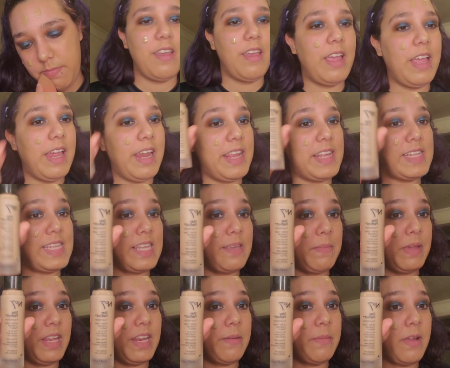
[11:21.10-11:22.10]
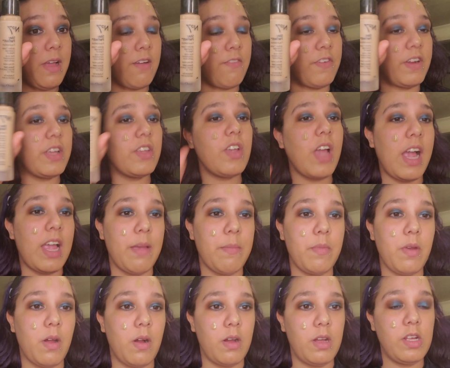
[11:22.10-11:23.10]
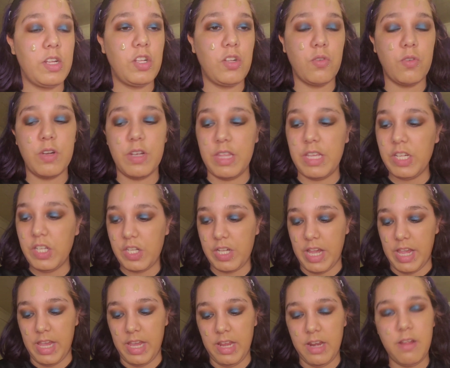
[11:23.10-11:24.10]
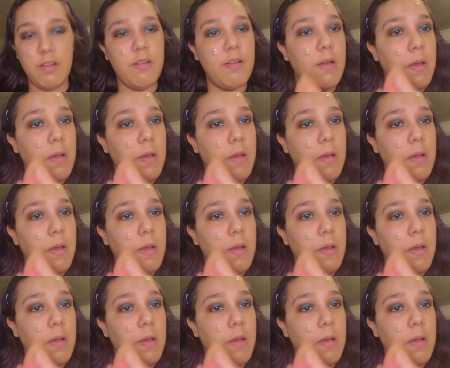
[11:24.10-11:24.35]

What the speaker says: It is the medium coverage. I am not sure the shade.